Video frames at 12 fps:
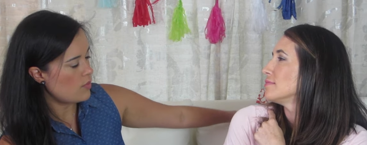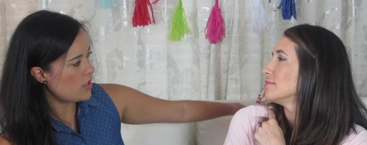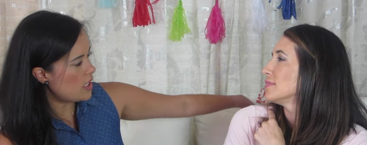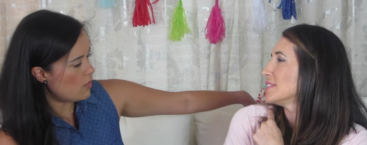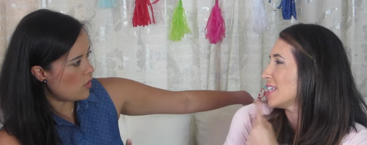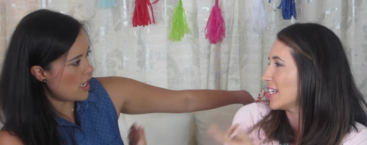Speaker 1: But
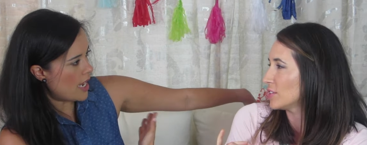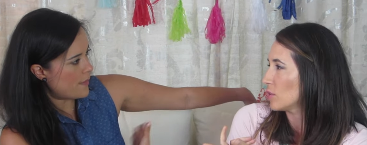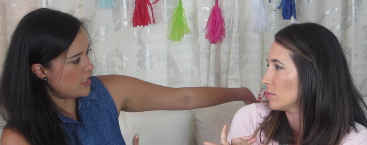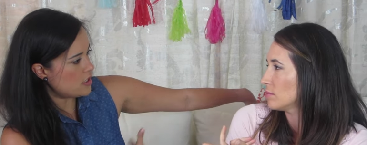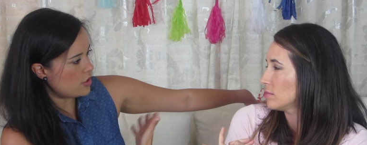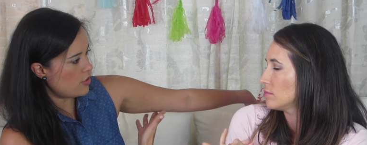then
Speaker 2: what
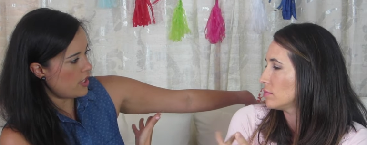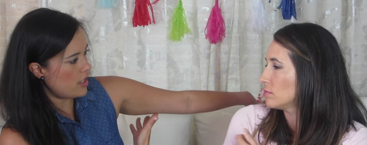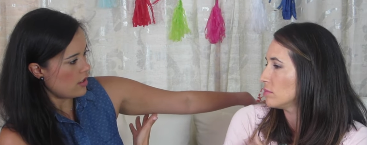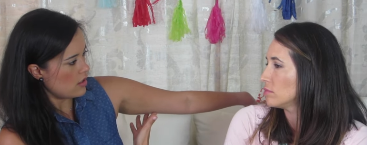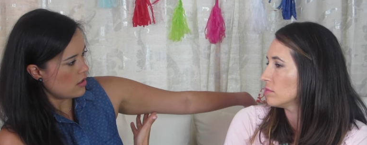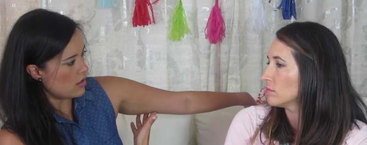happens under
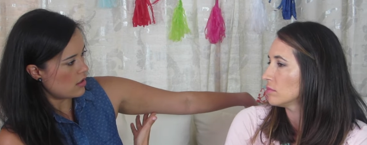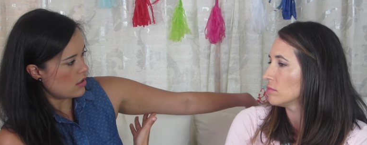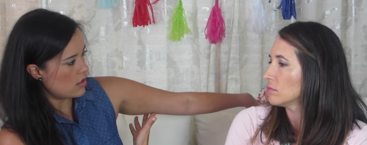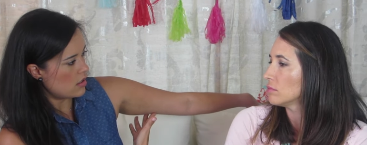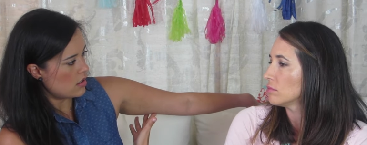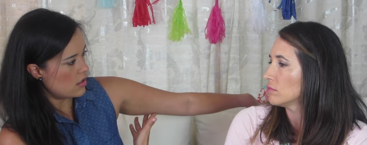here?
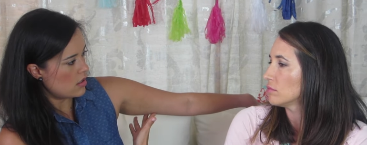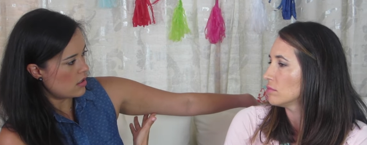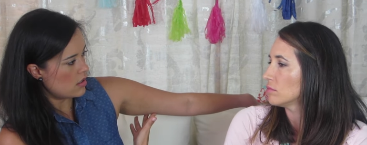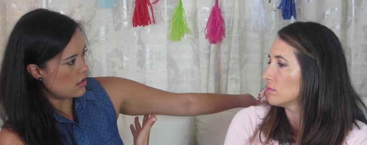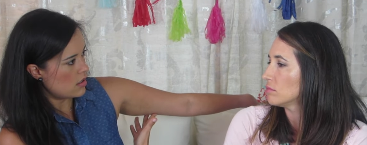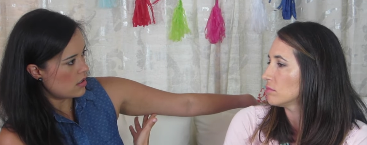
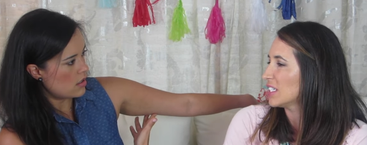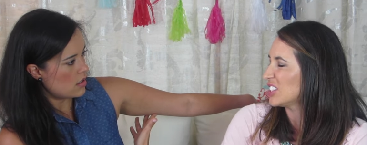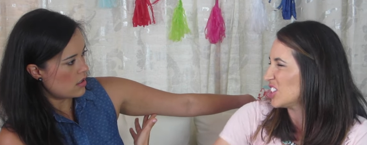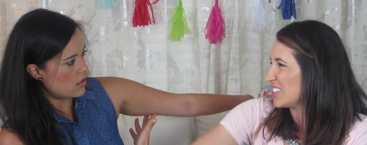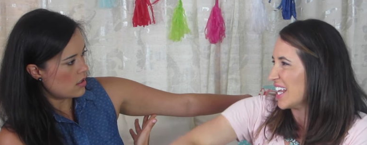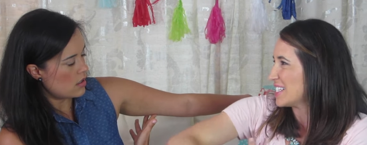
Speaker 1: It's
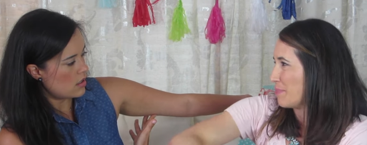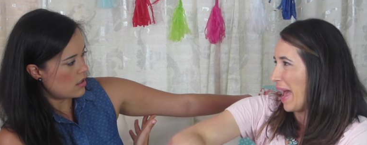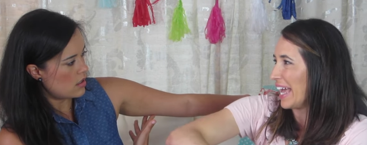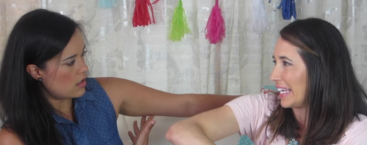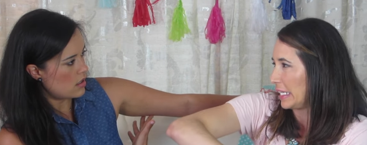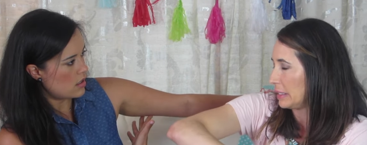just not as
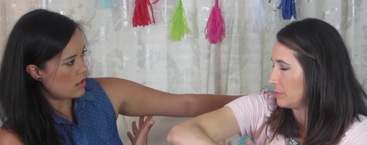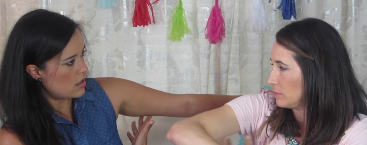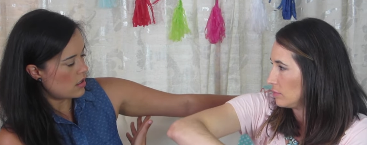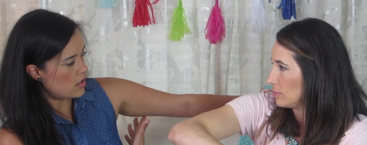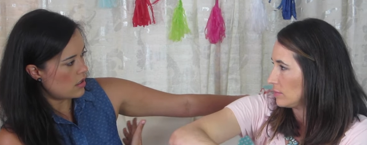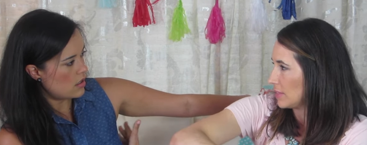baggy.
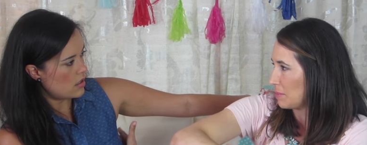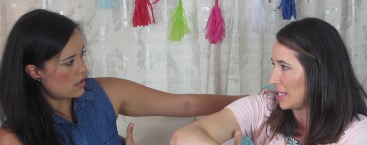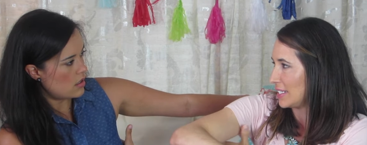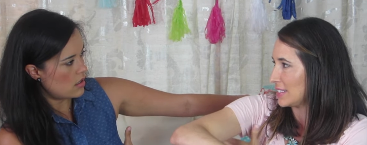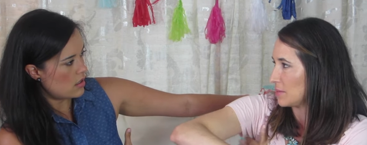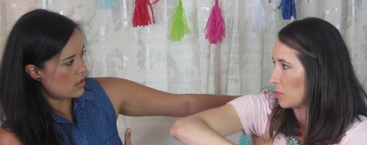I
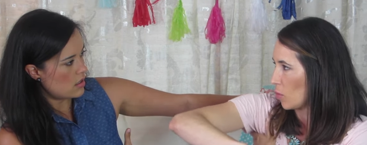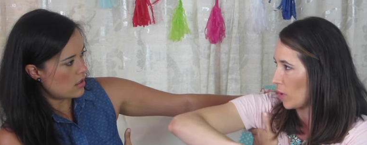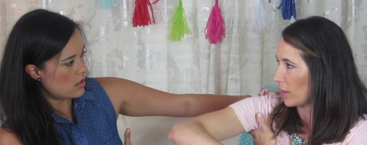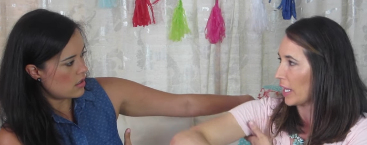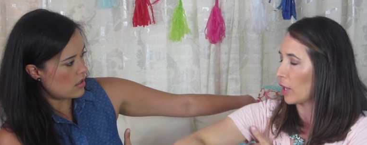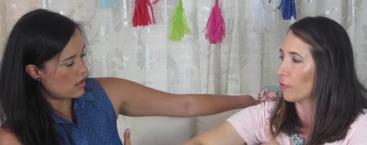mean, it's
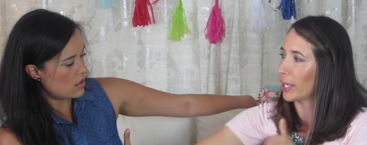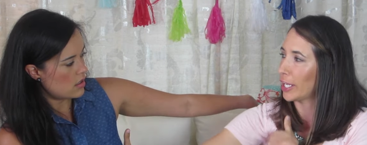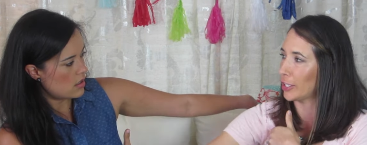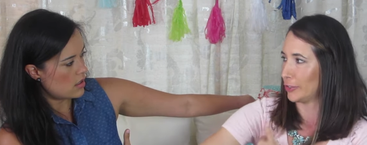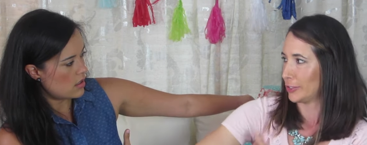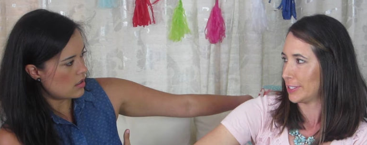more like a
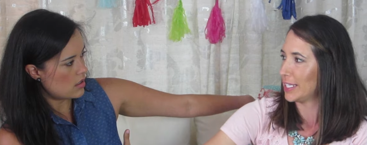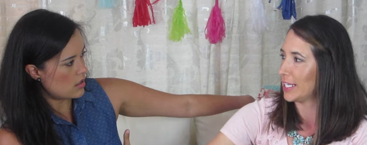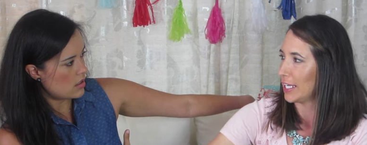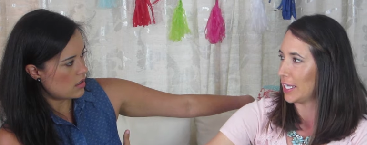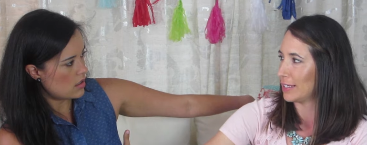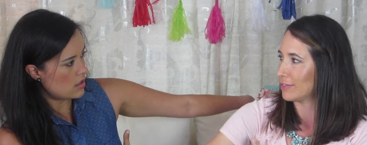regular
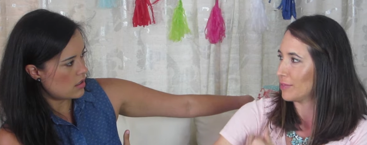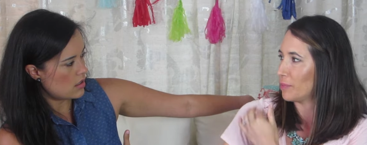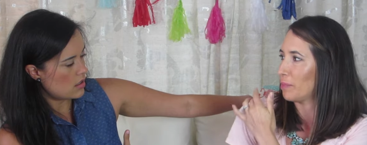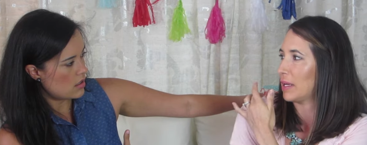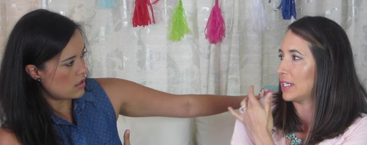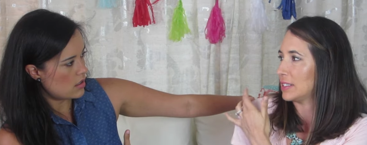sleeve,
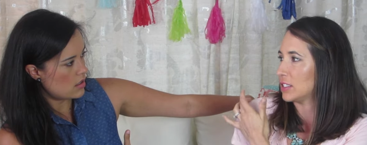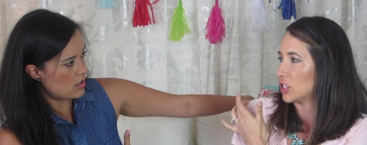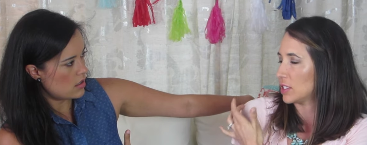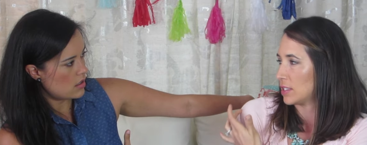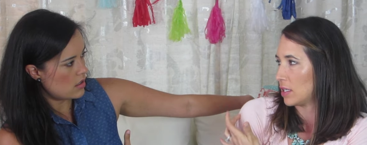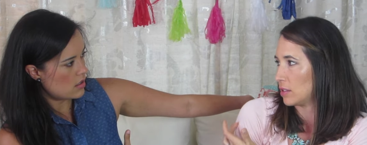but it's
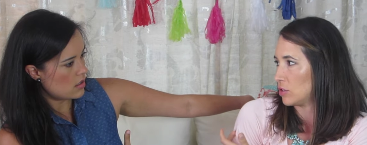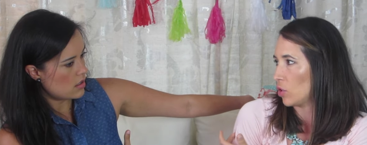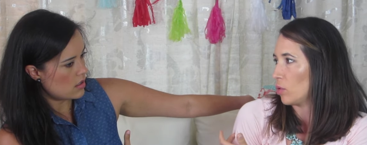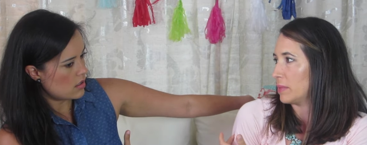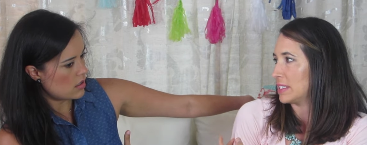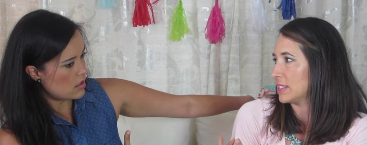just a
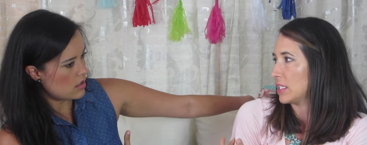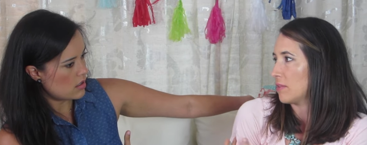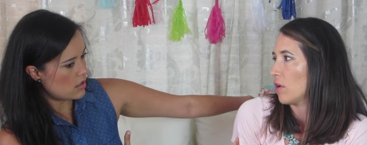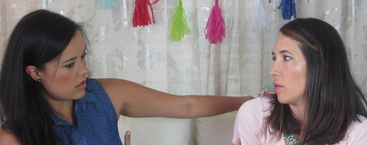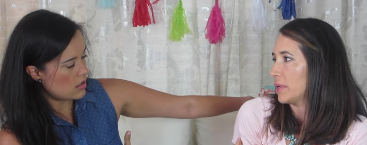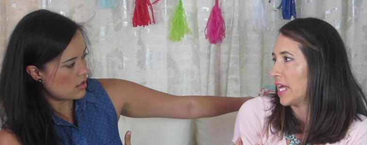dolman sleeve
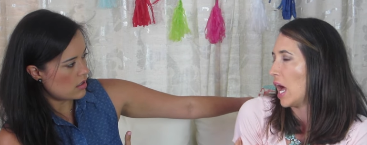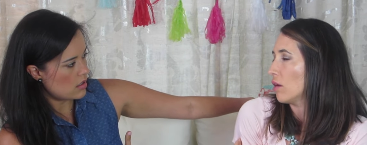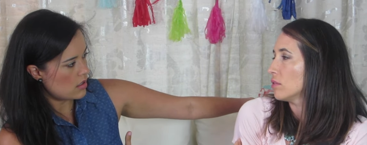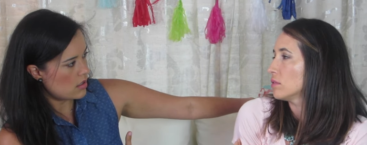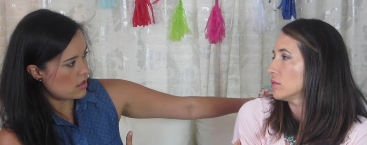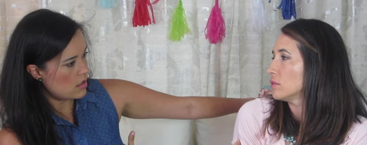all the way down.